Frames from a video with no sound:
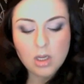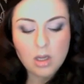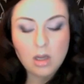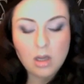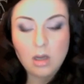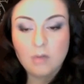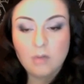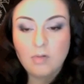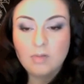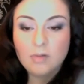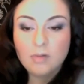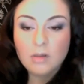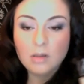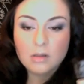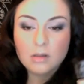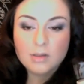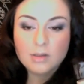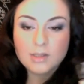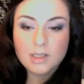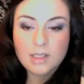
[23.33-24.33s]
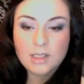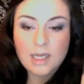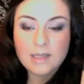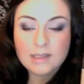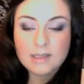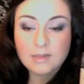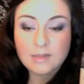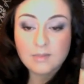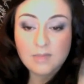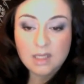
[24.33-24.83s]
Revlon Colorstay
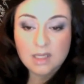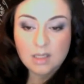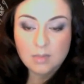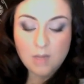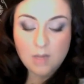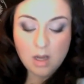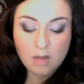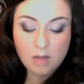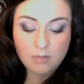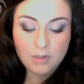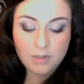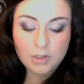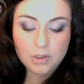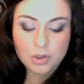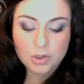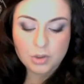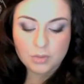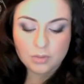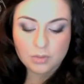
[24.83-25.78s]
has a medium coverage.